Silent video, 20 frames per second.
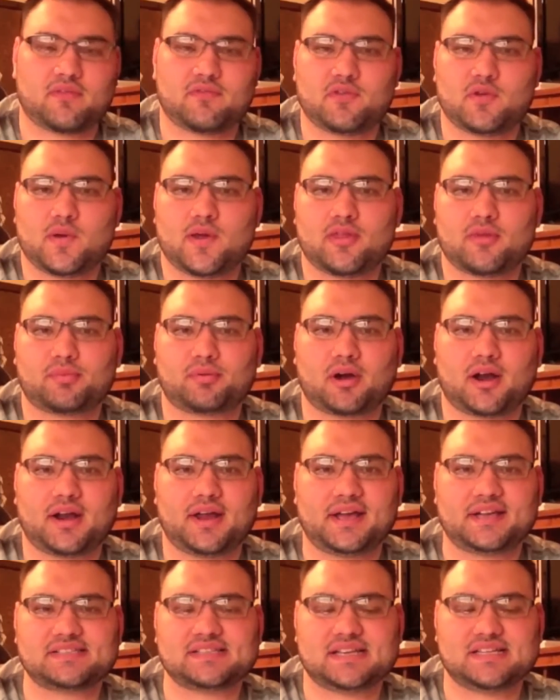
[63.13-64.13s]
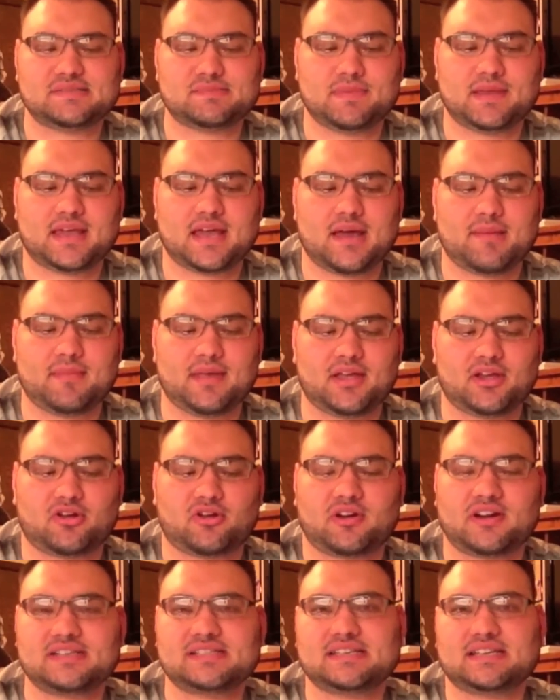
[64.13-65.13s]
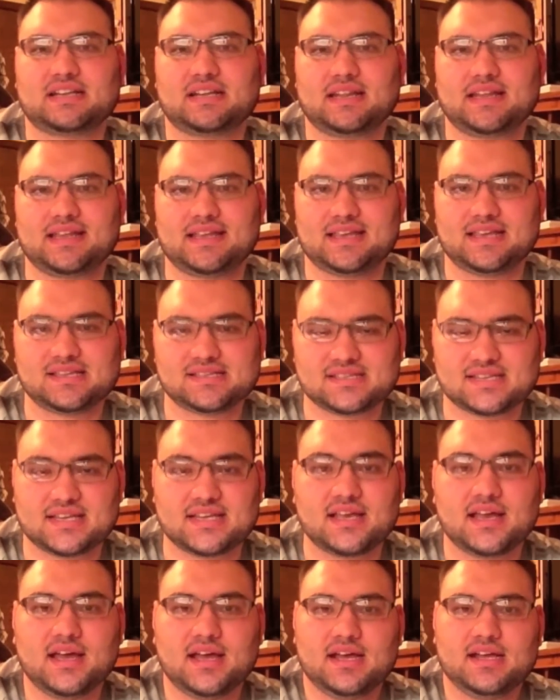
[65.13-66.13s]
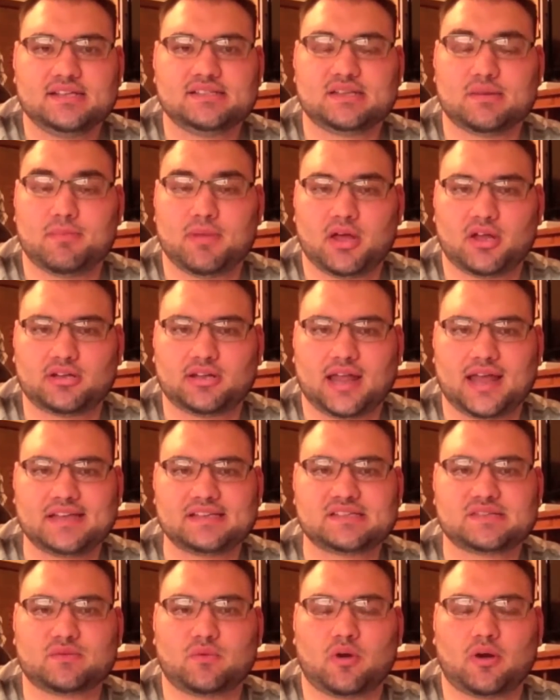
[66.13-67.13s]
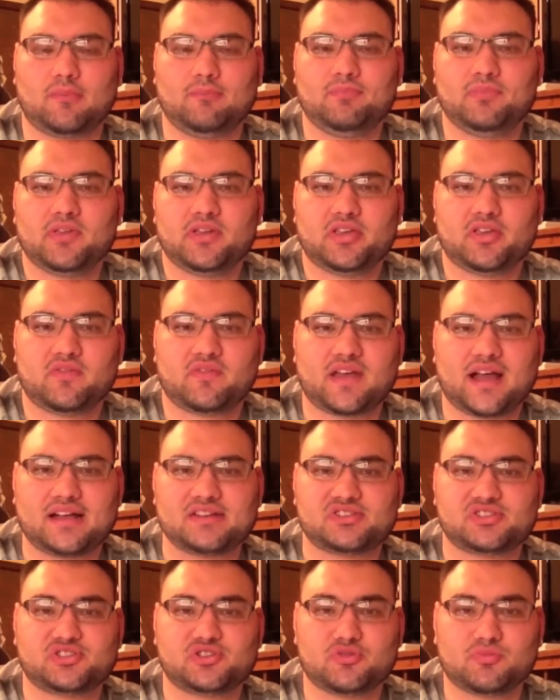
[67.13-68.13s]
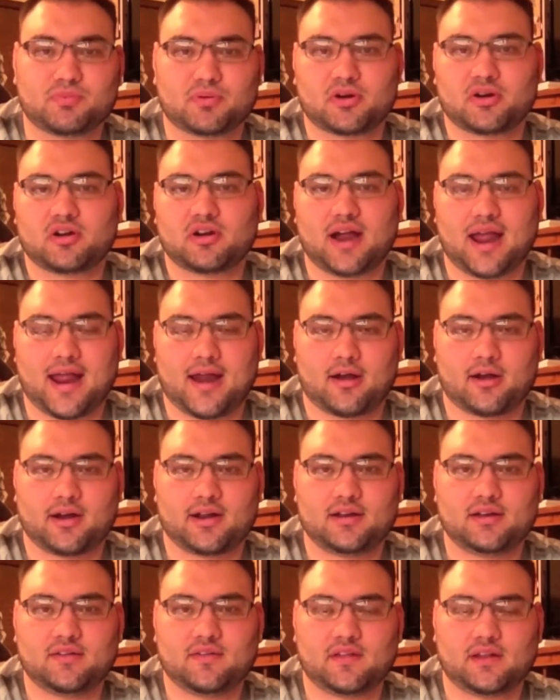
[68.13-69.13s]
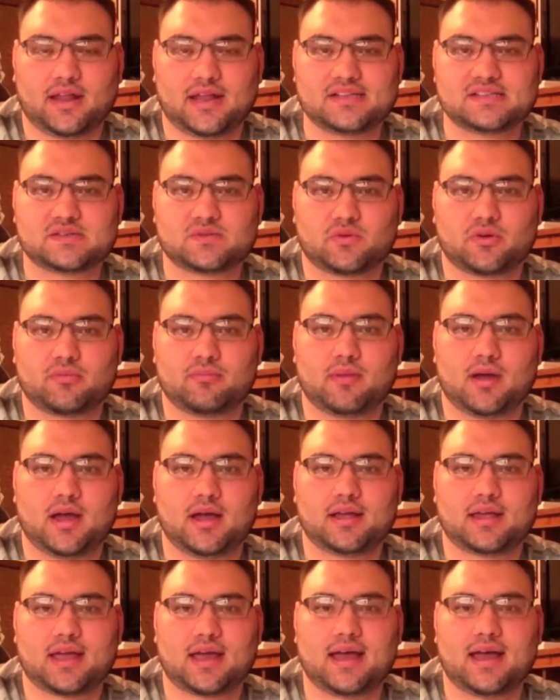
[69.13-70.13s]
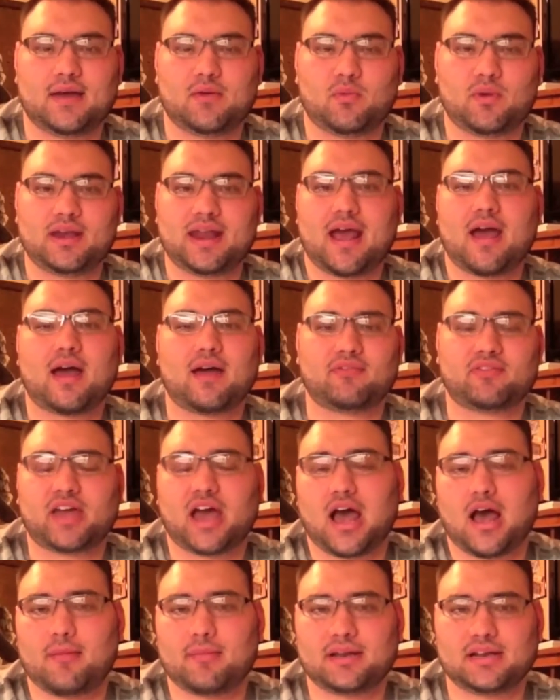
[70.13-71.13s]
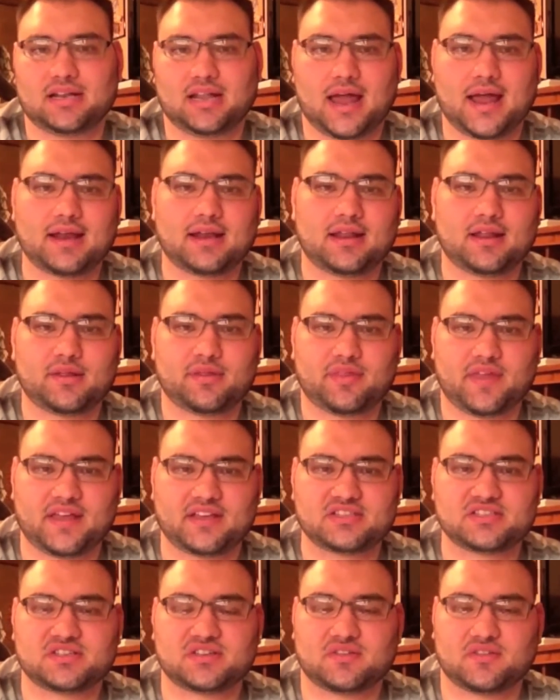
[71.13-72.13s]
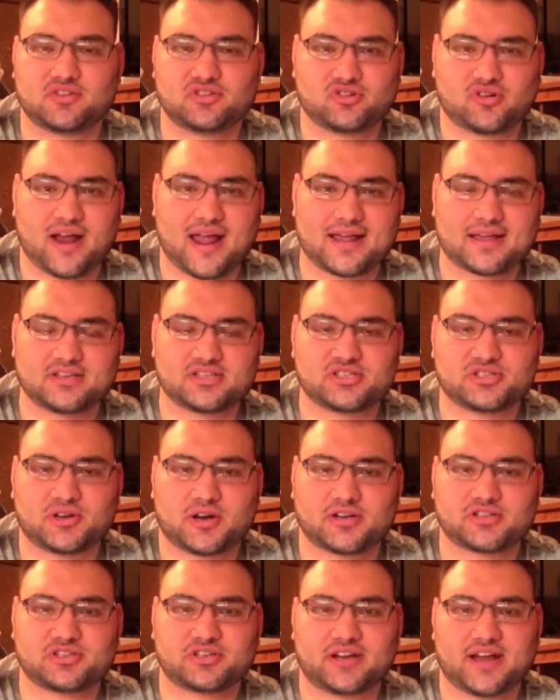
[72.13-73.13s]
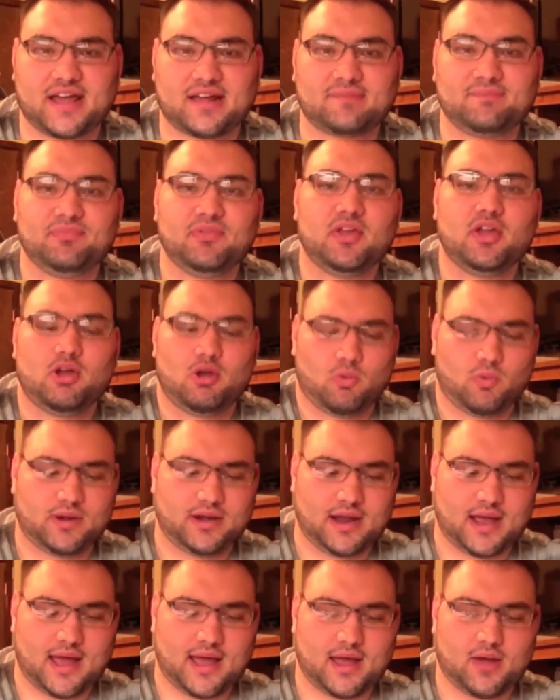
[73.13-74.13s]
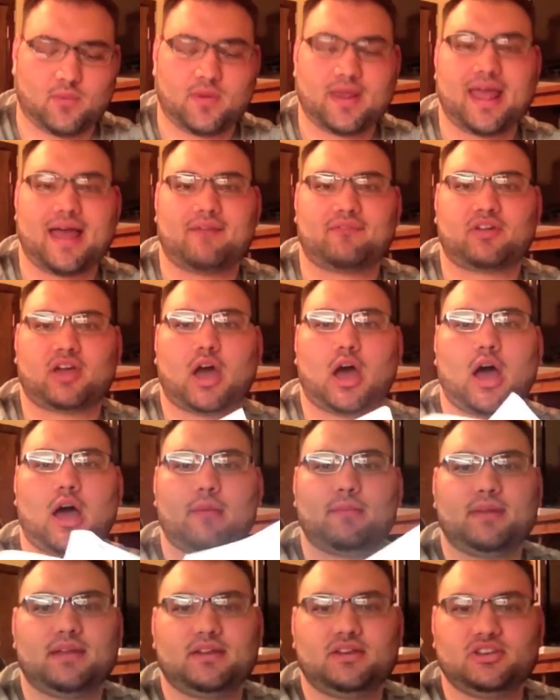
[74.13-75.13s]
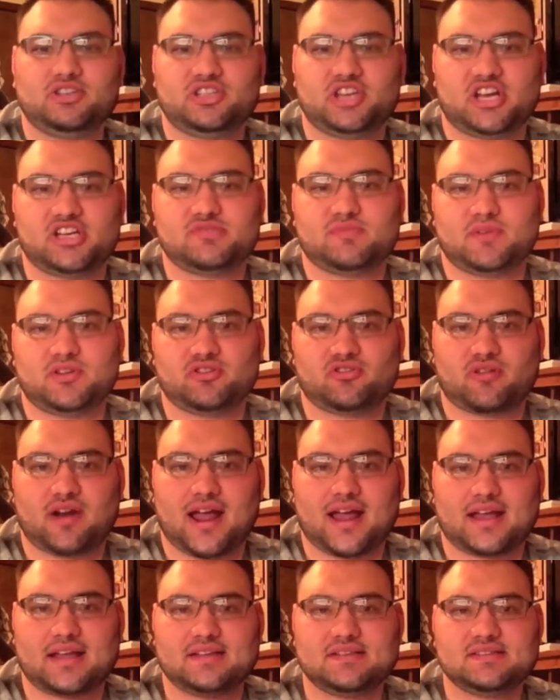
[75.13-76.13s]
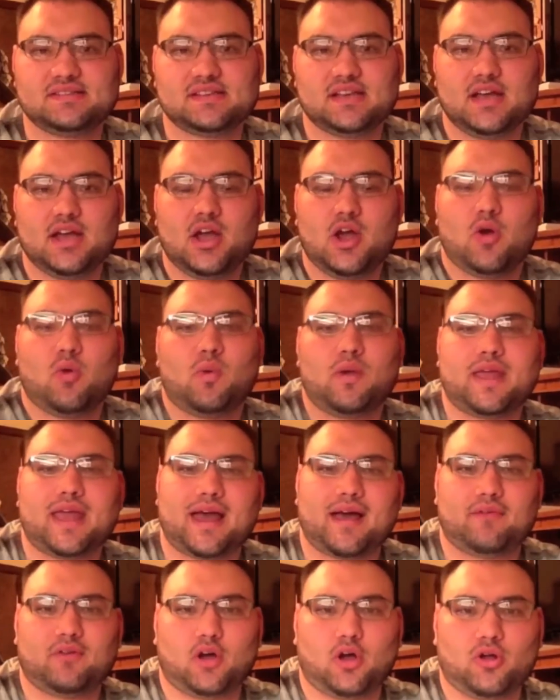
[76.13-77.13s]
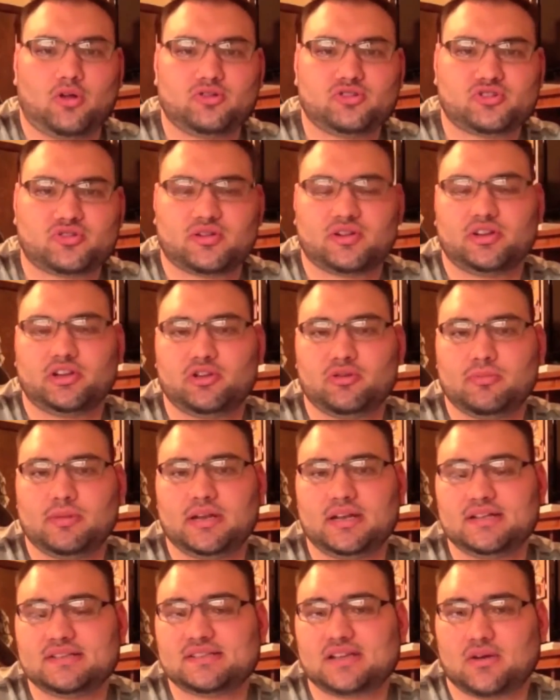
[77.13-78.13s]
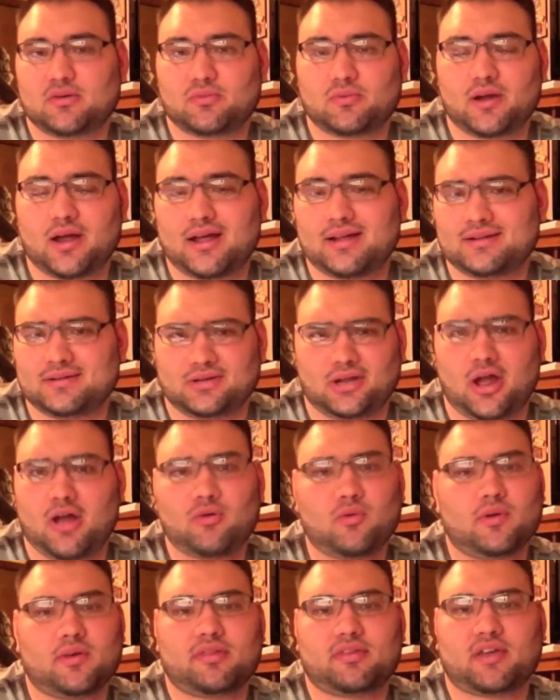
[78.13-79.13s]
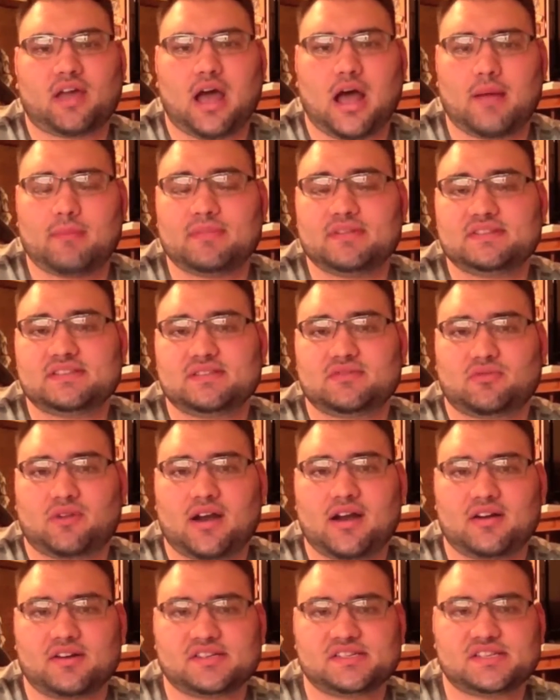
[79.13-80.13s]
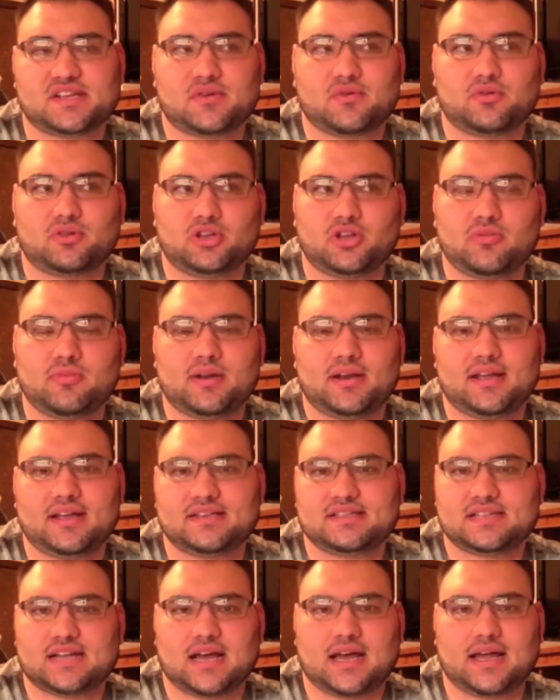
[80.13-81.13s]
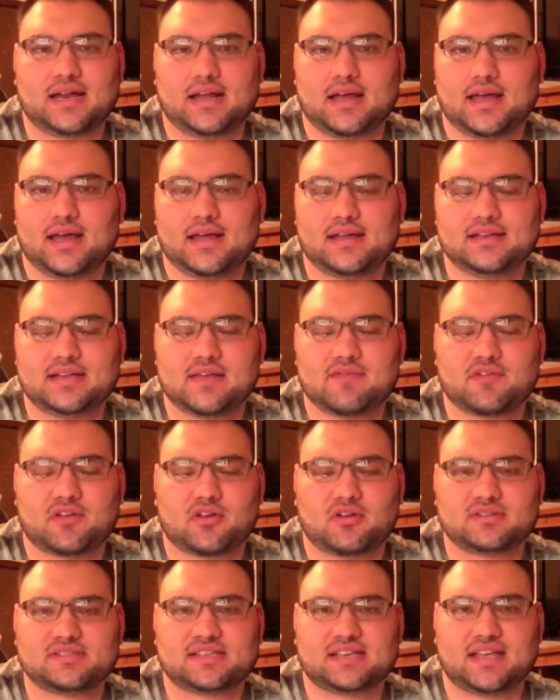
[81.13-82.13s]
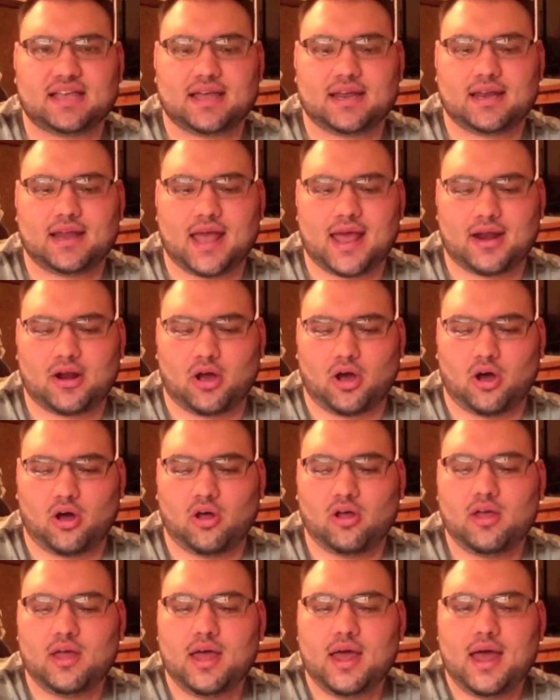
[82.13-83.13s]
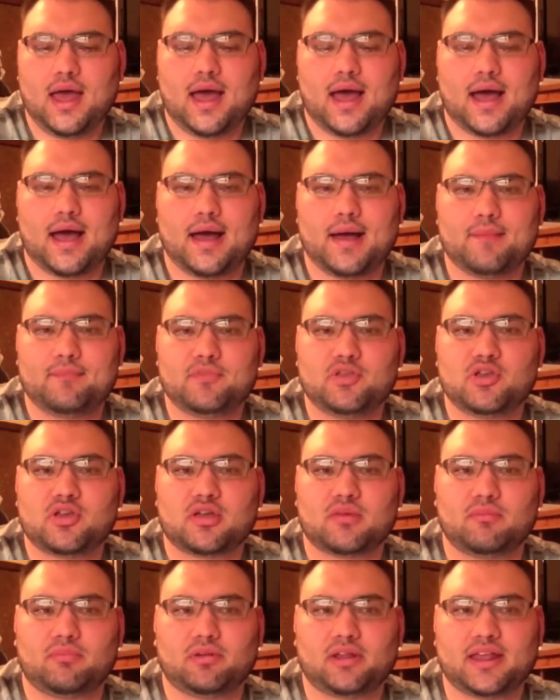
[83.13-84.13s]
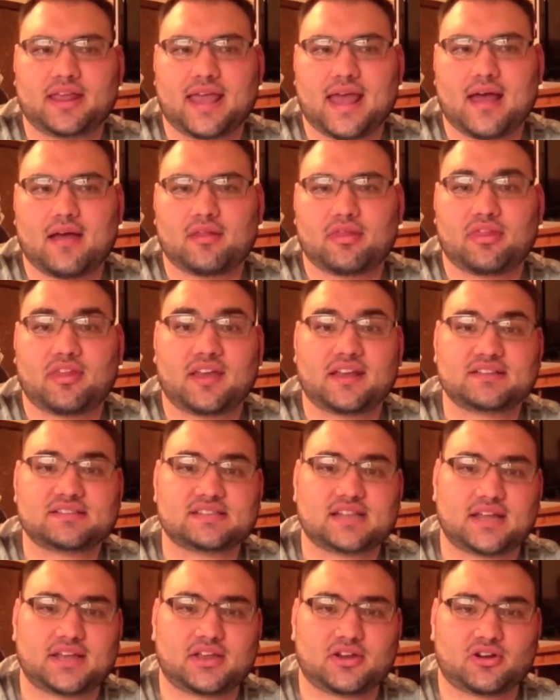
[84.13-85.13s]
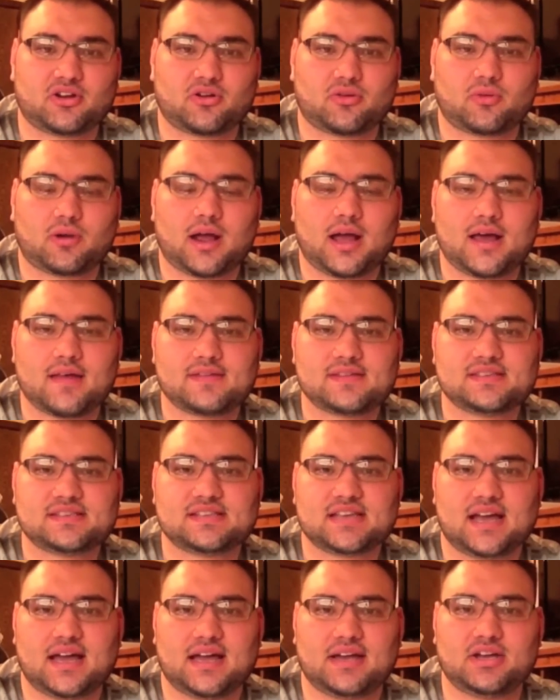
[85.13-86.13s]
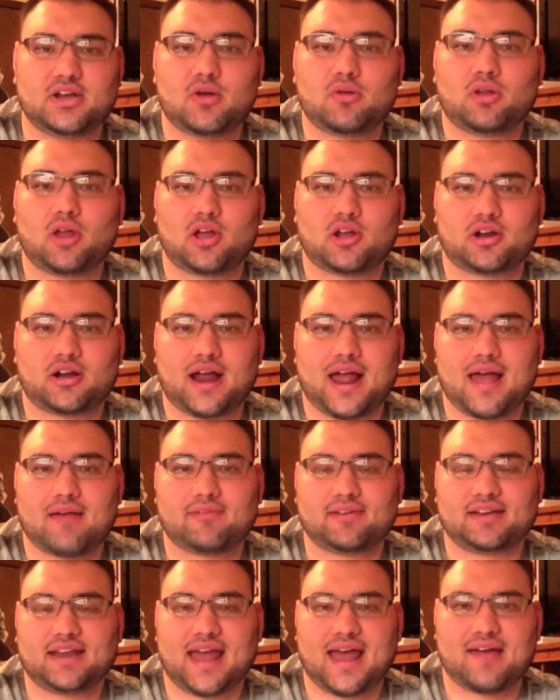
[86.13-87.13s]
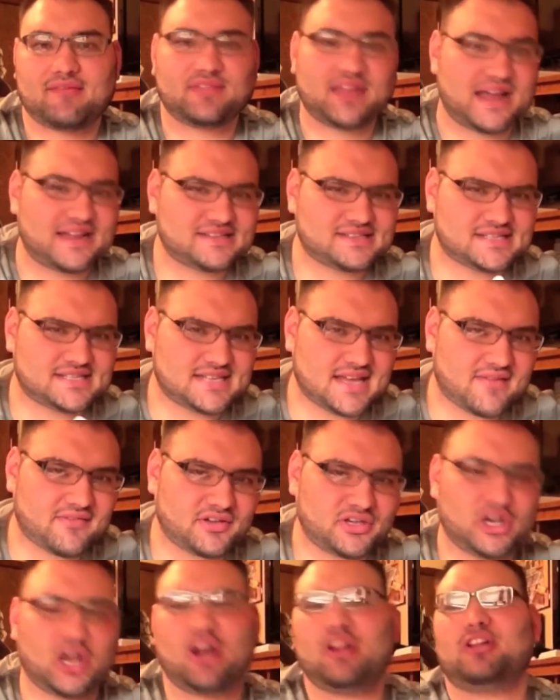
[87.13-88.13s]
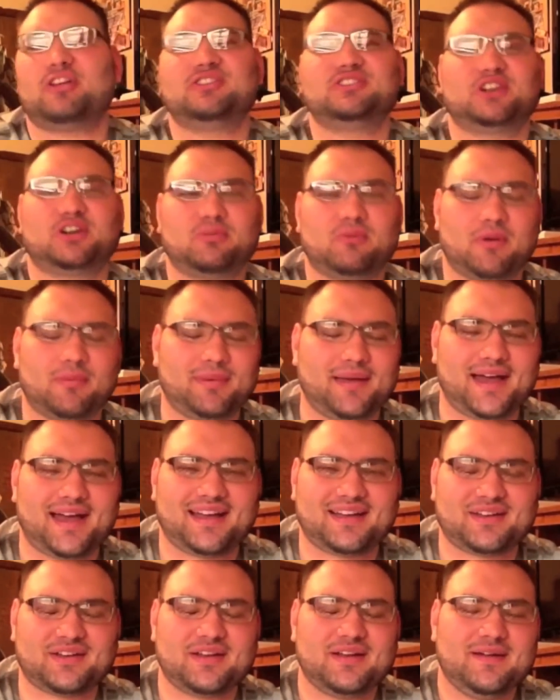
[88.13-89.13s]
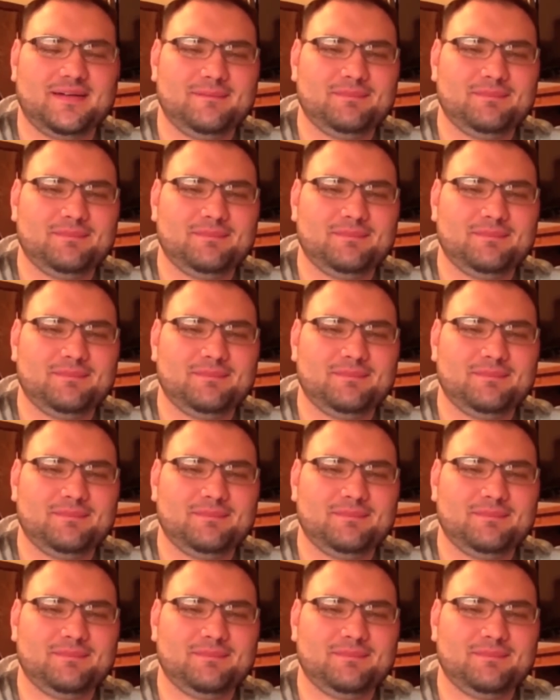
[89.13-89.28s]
with a few other products, it's become increasingly easy to build Lightsworn. You've got Super Aaron, the Lightsworn Monk. We now have Common Lila thanks to the Dragon Structure deck. We have Common Judgment Dragons. We have Ultra Luminas along with Commons and Rares. So Lumina is not difficult to get at all. You can bling out things like your Garoths, no longer having to have that $7 turbo pack.